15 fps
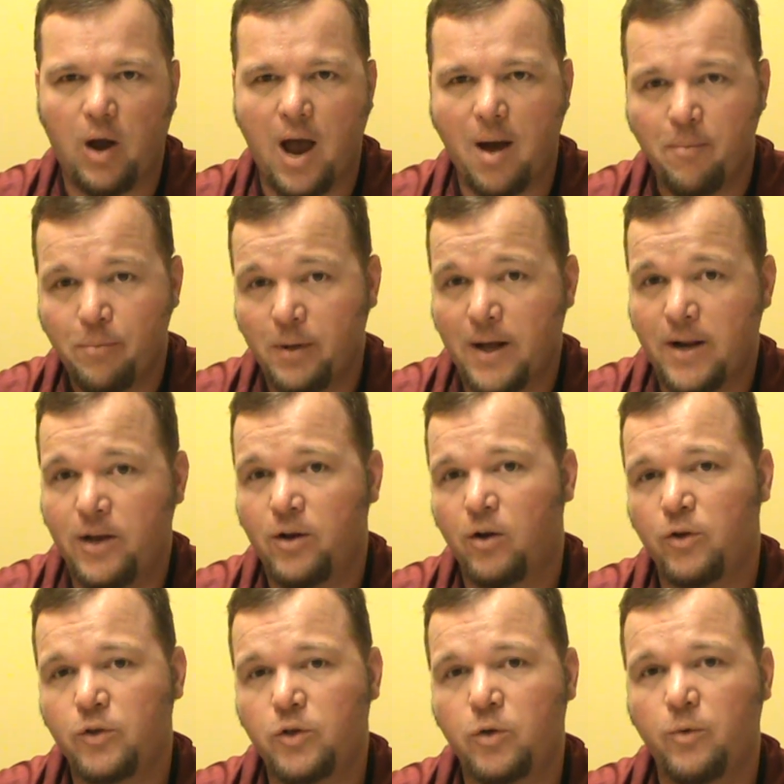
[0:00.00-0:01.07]
I'm planning
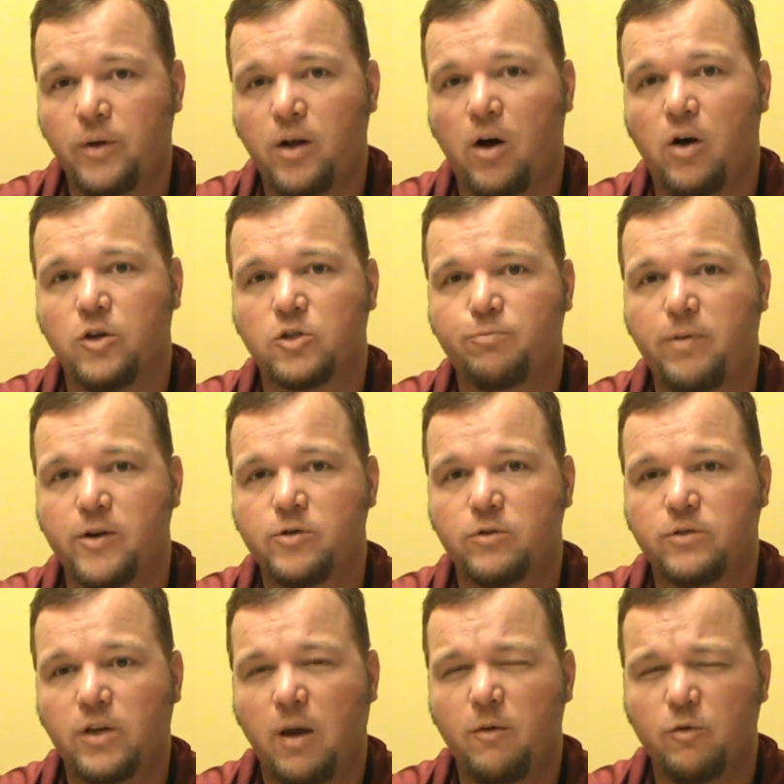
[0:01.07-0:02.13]
on doing all special
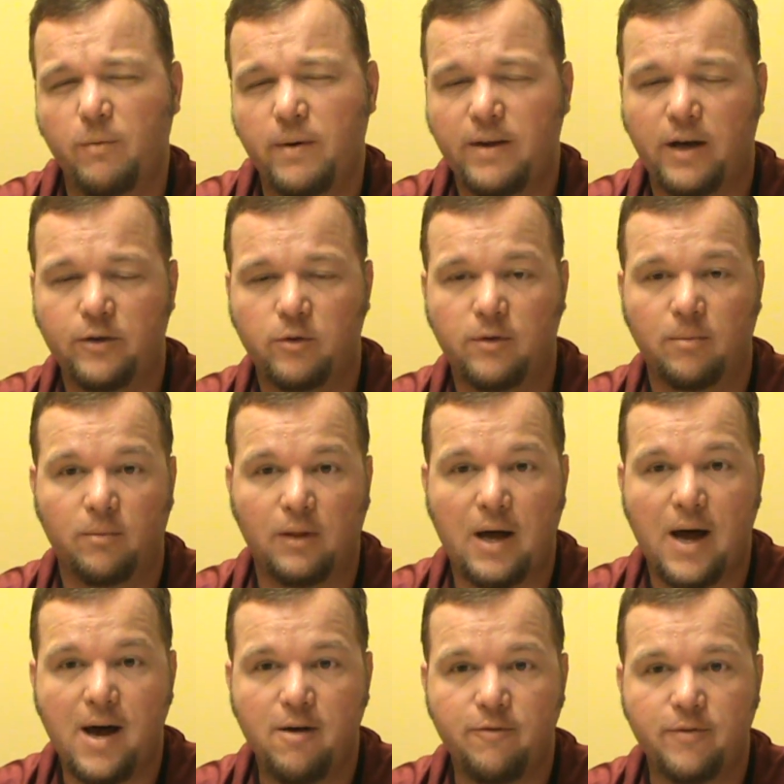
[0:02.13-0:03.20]
teams. We may not do them
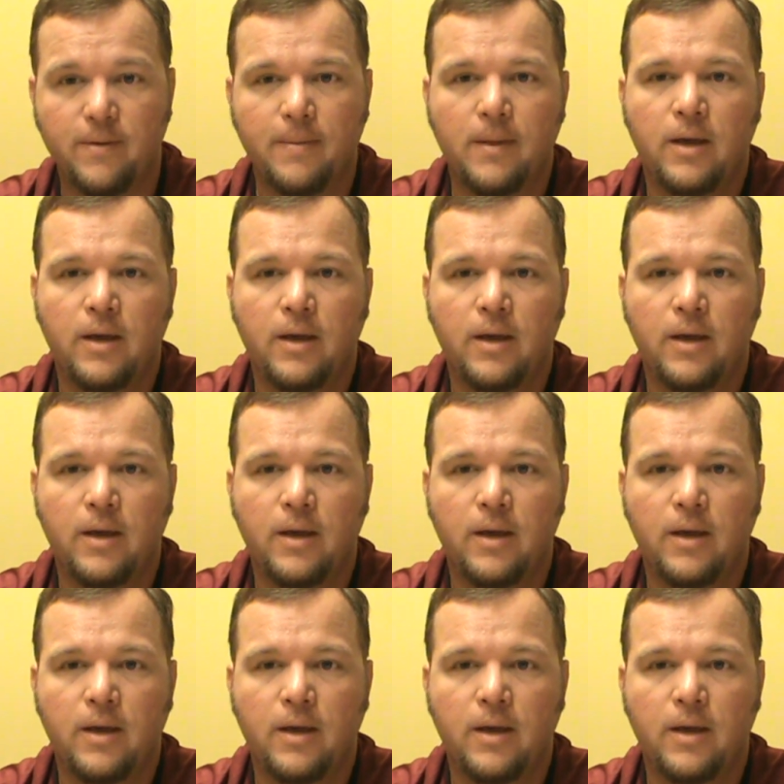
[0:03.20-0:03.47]
live,